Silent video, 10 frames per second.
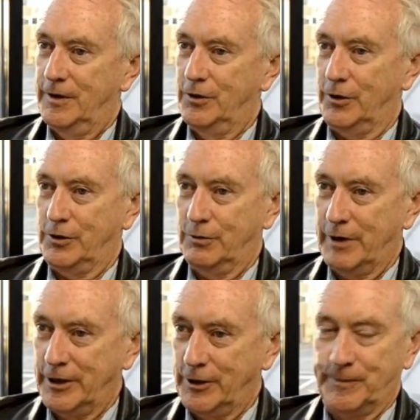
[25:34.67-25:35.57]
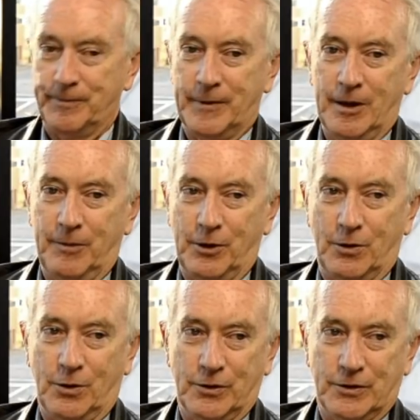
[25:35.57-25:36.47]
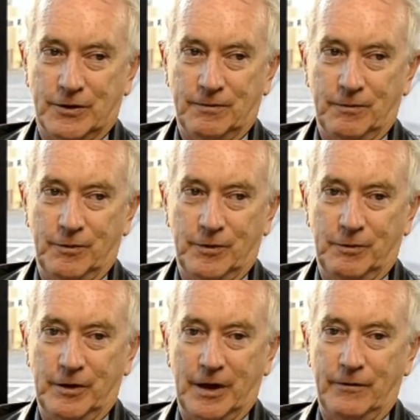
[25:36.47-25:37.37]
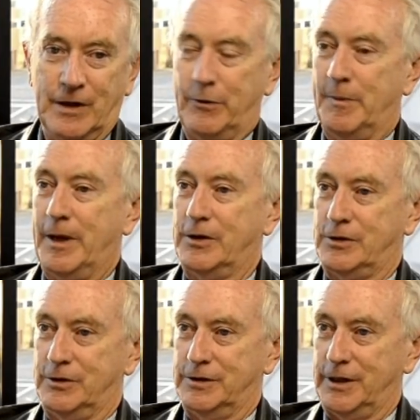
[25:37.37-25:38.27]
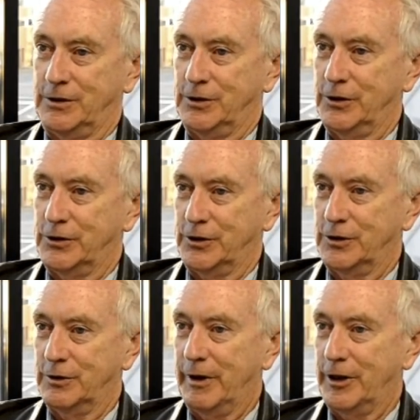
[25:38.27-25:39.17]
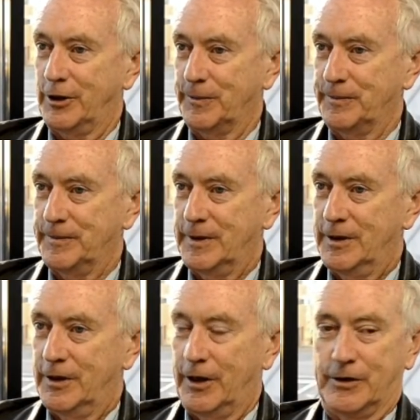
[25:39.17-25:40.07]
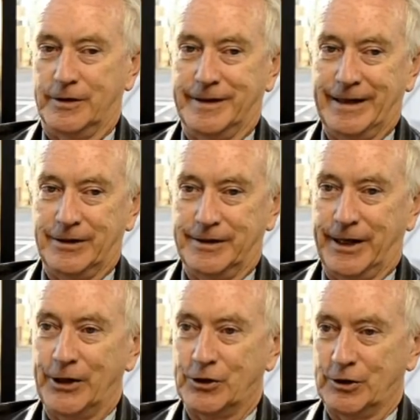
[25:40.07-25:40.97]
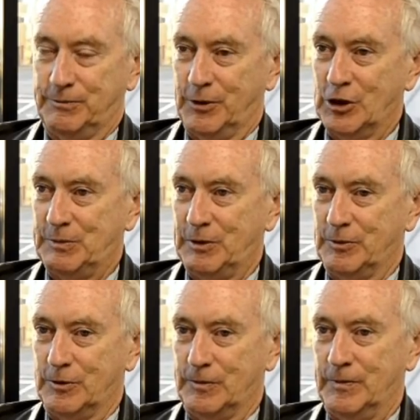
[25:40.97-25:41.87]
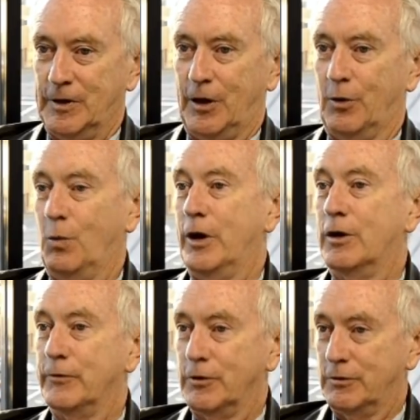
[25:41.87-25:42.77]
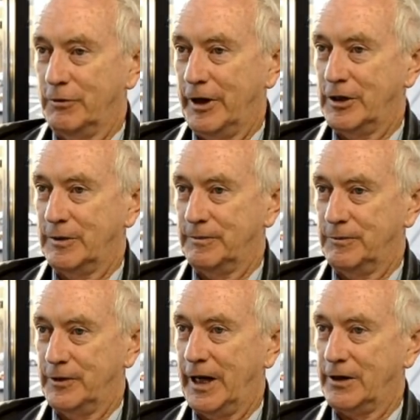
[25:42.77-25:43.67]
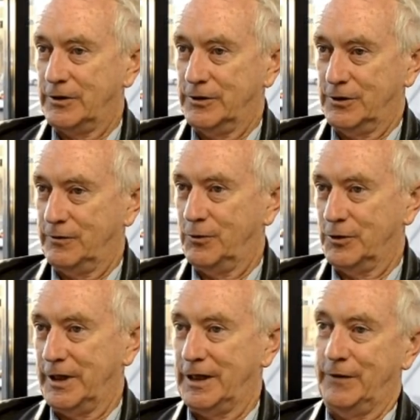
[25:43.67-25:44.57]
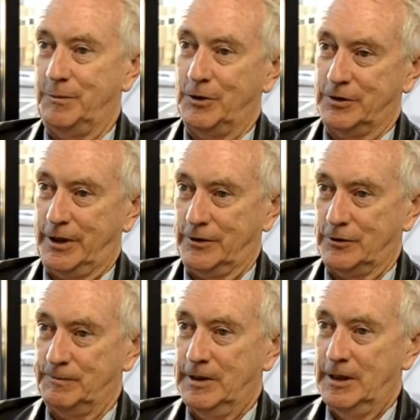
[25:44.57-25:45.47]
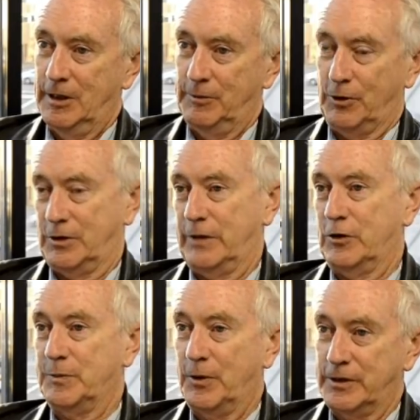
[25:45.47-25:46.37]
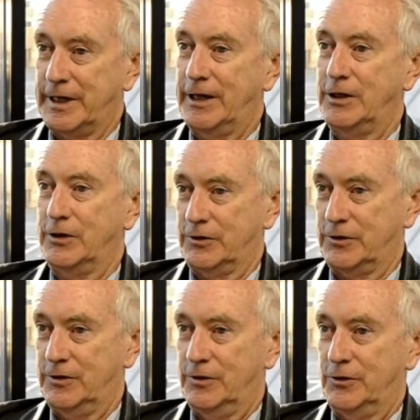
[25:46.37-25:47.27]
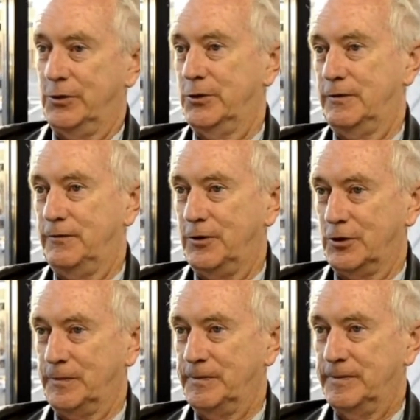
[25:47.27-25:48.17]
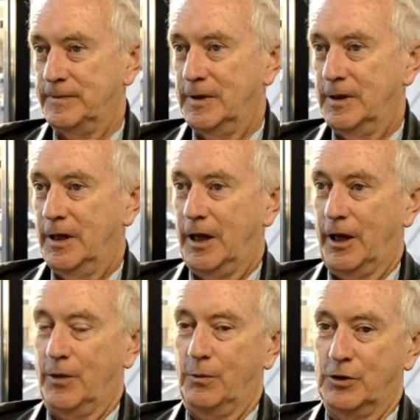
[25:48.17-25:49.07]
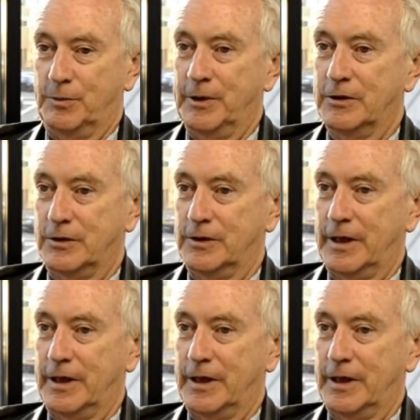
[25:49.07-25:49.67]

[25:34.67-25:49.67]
not uranium, because we have never mastered the technology in uranium. The danger that most people are aware of with uranium reactors is, of course, they can have meltdowns because you have a spontaneous source of fission, which means that